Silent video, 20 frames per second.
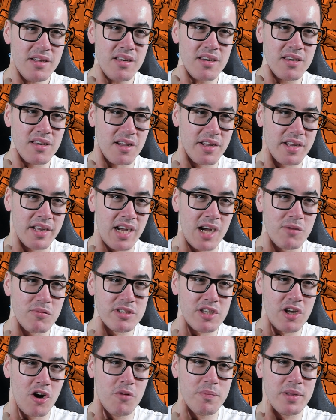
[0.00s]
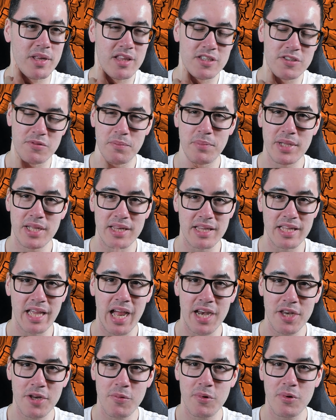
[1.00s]
Like, I was hoping this would be in the
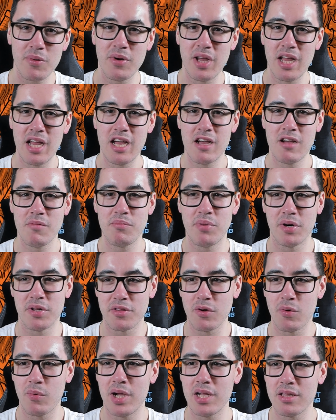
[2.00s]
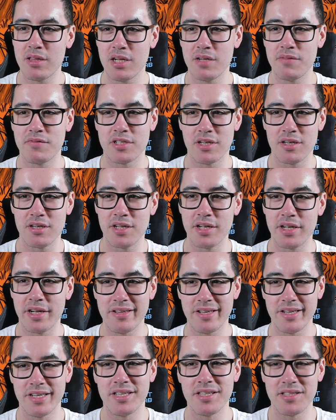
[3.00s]
annual, but the way they've done it
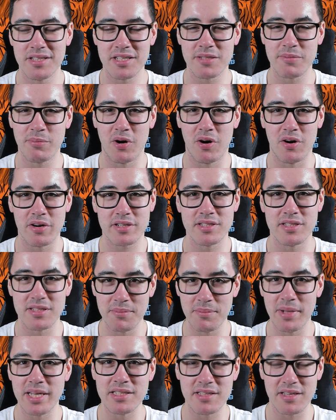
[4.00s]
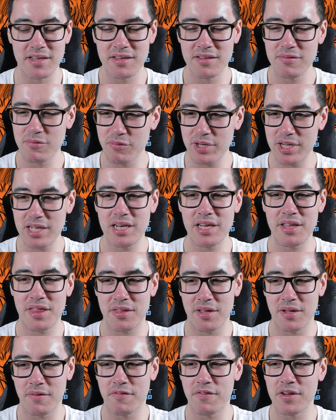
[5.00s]
in this box is amazing. Really
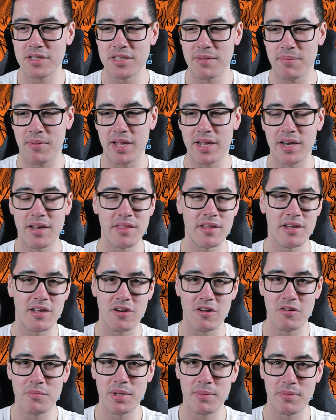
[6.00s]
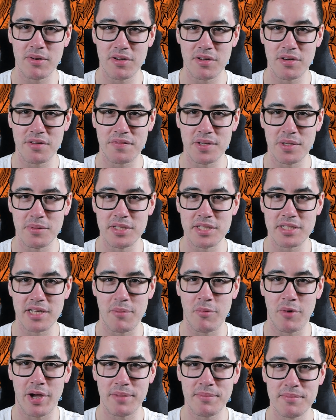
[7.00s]
fun to play, and I think a lot of people are going to feel the same
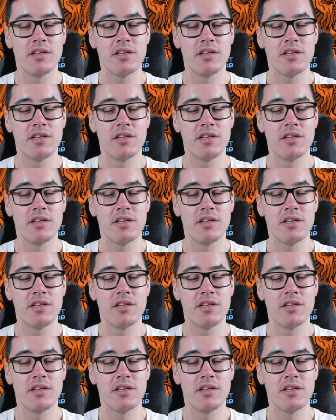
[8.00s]
way.